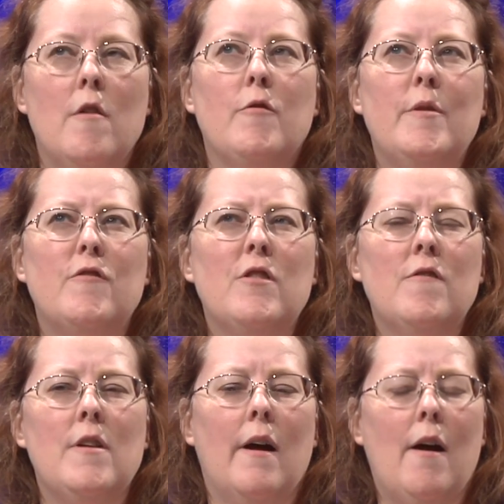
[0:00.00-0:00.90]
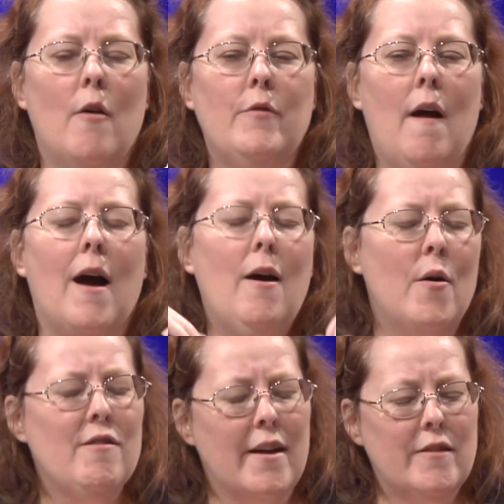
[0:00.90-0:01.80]
So it's just, I
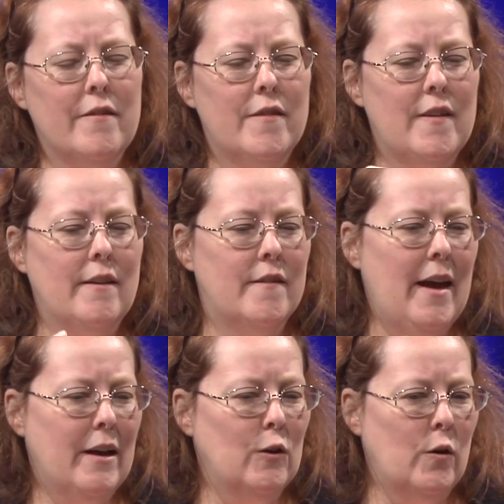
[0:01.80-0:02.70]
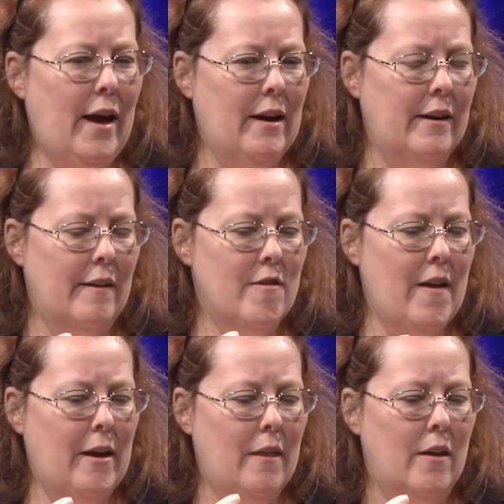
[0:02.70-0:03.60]
always like to take a look at it and
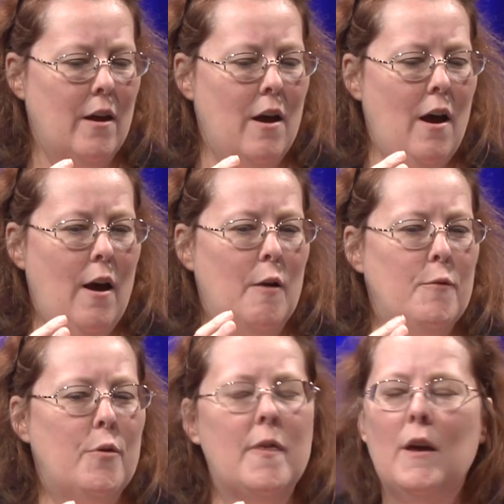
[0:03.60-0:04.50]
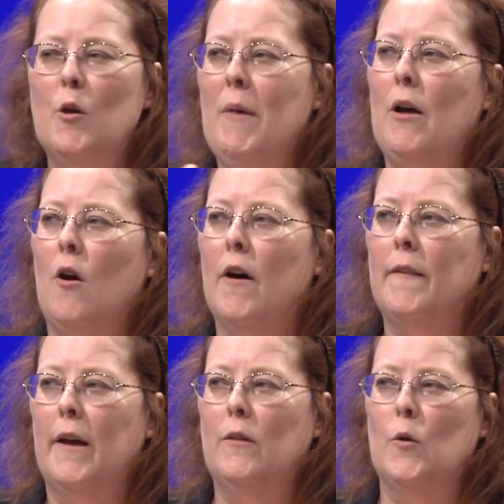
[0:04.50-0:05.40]
say that if you think about
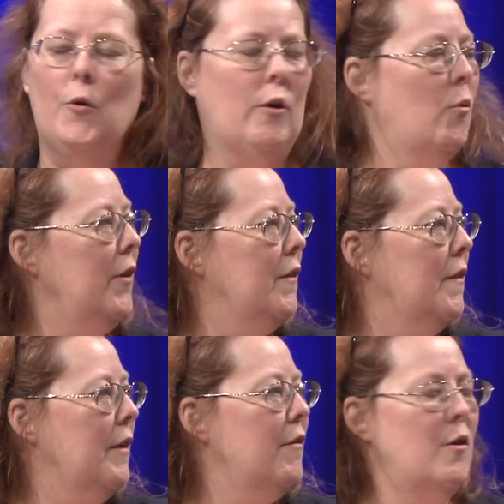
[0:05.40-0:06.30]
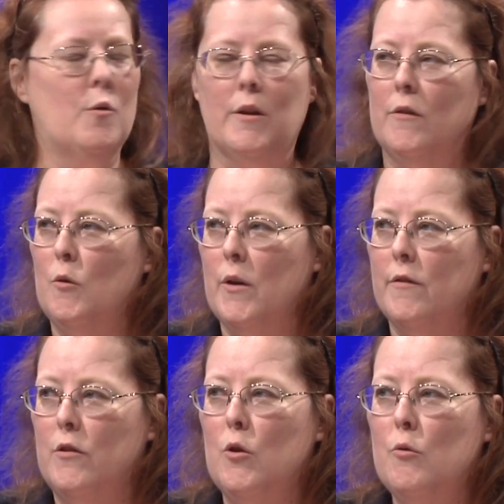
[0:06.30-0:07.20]
online learning, one of the things that you
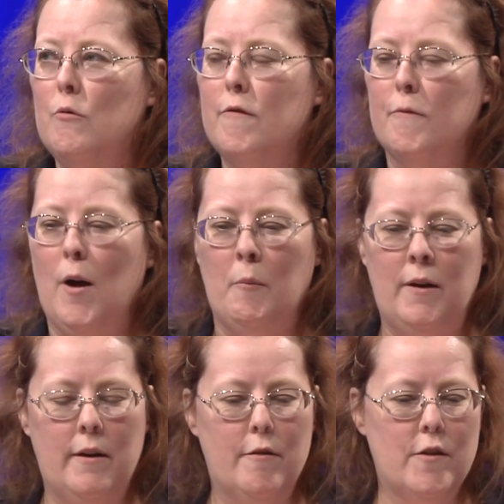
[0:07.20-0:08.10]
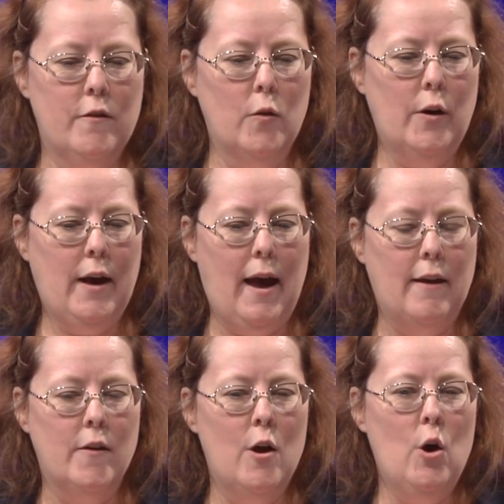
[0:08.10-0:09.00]
can use from it is to look
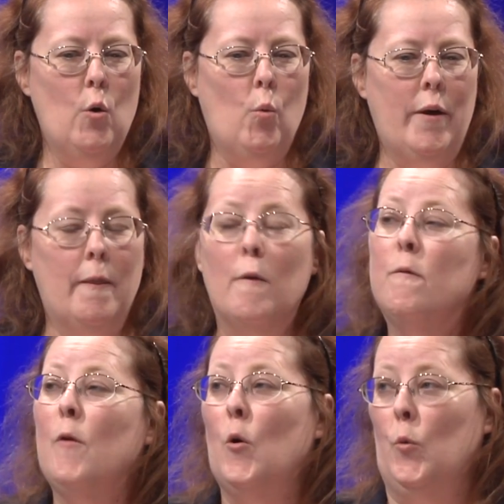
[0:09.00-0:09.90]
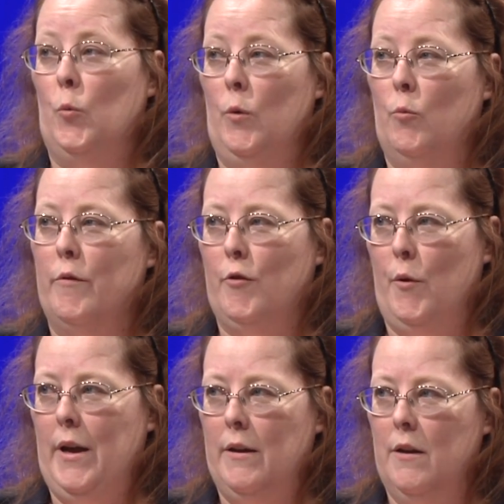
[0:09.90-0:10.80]
at when the phone was
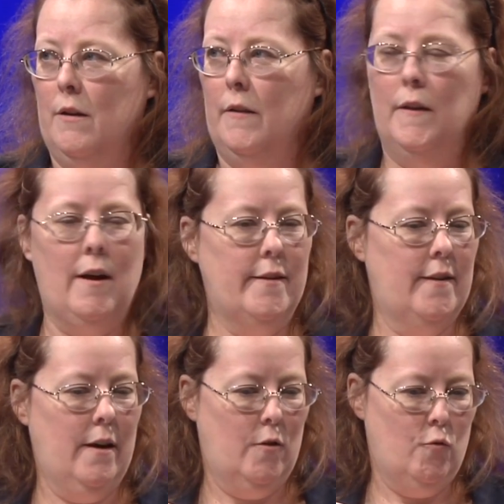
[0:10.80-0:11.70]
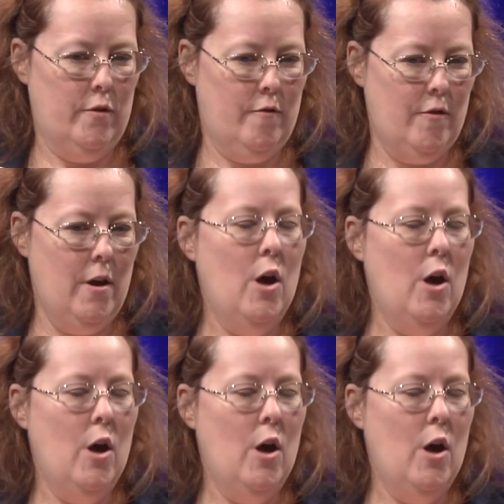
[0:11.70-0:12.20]
created in the 1900s.